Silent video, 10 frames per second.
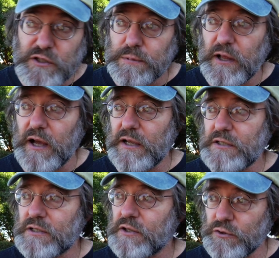
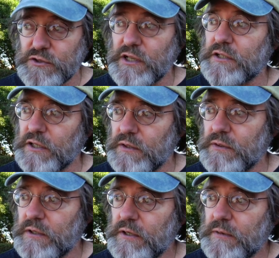supplies, cultures that don't.
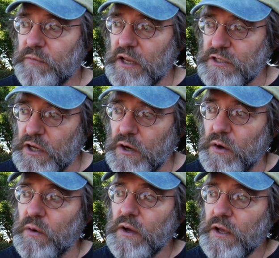And
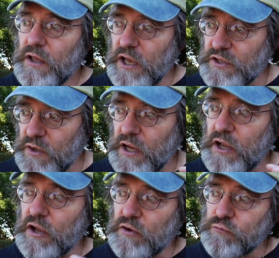so it's going
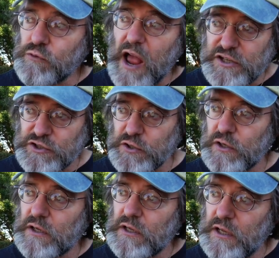to
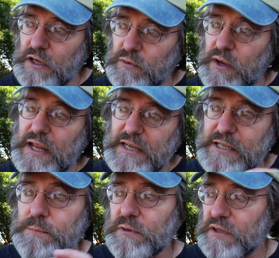fracture and create
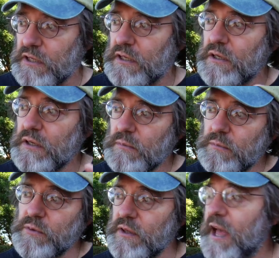antipathy
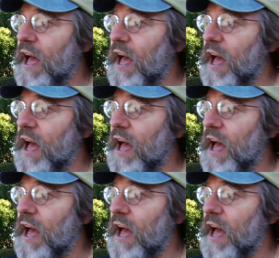between the